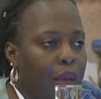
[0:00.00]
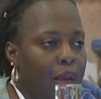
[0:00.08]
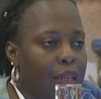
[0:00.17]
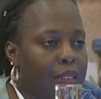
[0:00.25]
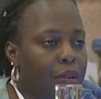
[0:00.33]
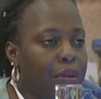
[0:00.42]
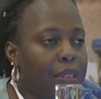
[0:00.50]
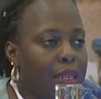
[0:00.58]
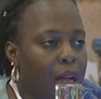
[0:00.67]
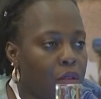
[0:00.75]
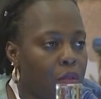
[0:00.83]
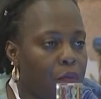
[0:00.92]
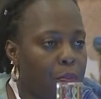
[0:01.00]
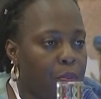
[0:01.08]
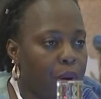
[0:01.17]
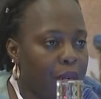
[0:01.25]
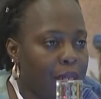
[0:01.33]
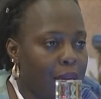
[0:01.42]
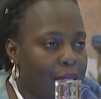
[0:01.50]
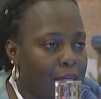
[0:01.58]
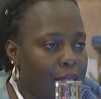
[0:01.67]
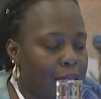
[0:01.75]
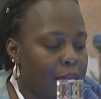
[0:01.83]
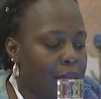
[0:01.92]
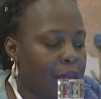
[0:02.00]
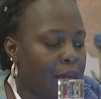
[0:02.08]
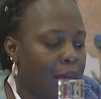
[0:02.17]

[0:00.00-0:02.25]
as a result of the pregnancy